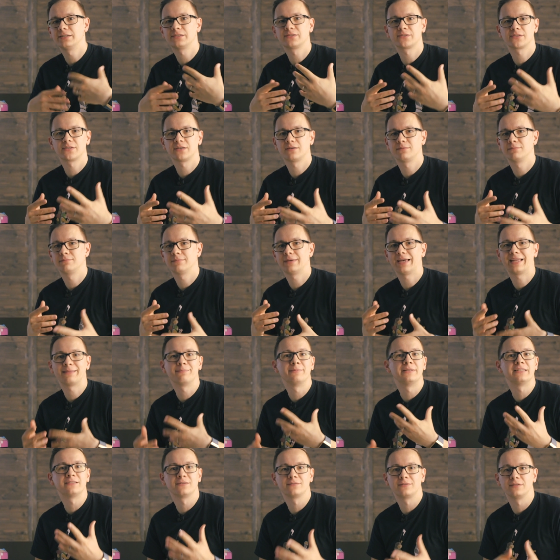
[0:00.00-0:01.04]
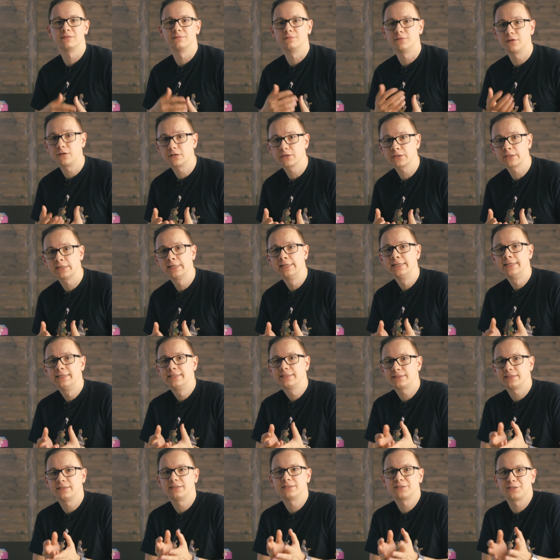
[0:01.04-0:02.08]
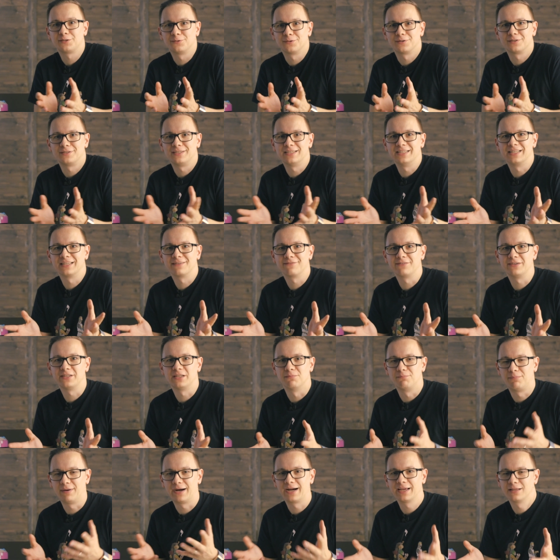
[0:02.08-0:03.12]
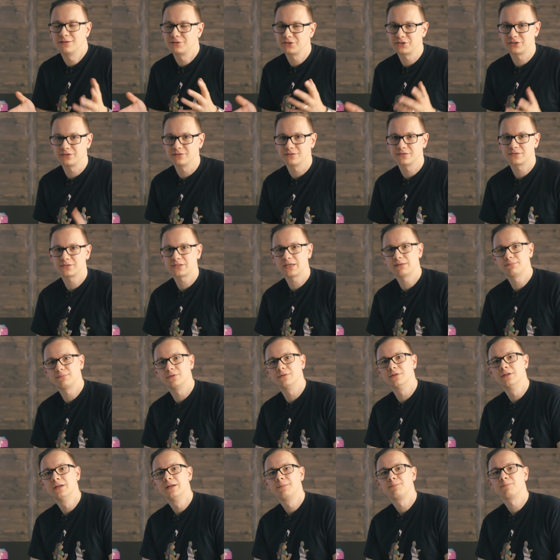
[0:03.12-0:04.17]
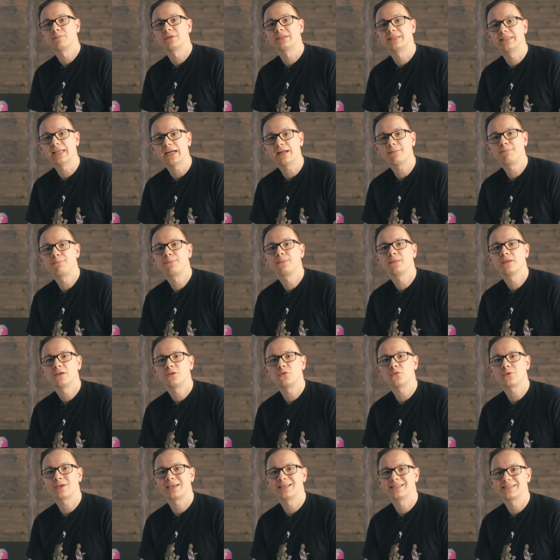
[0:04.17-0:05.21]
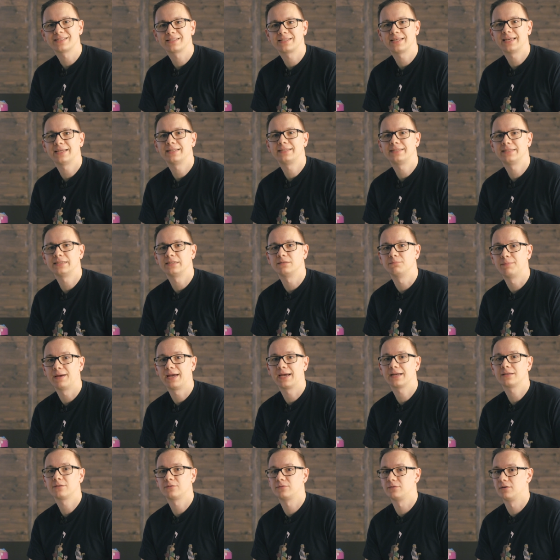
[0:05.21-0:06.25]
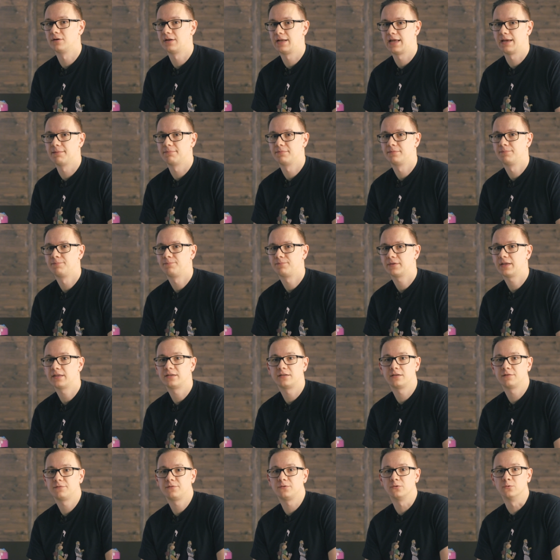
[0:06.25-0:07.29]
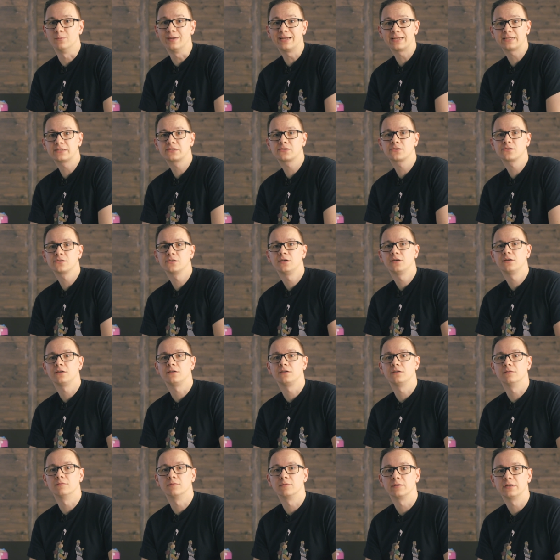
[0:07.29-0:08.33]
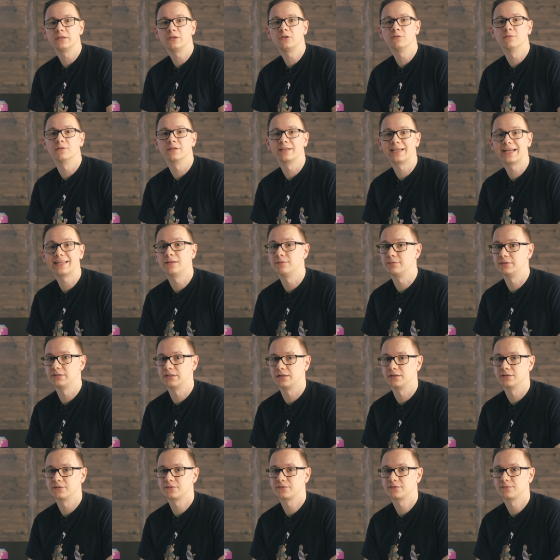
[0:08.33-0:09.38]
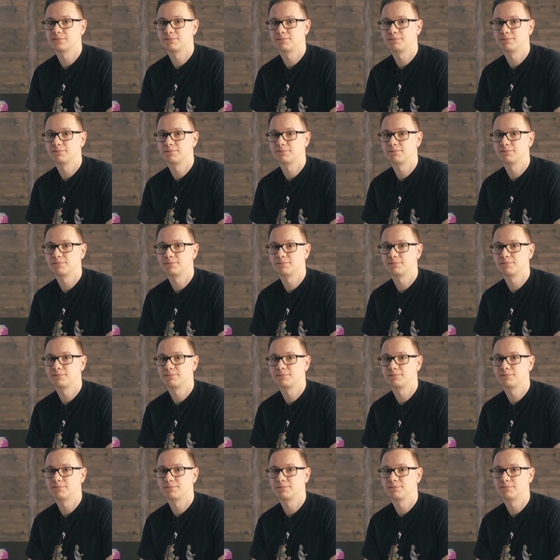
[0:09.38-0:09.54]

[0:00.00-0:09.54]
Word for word: is some administrative work since you're dealing with a biological sample, but then you can send it back to the lab. And in a few weeks, you will, you will get the results.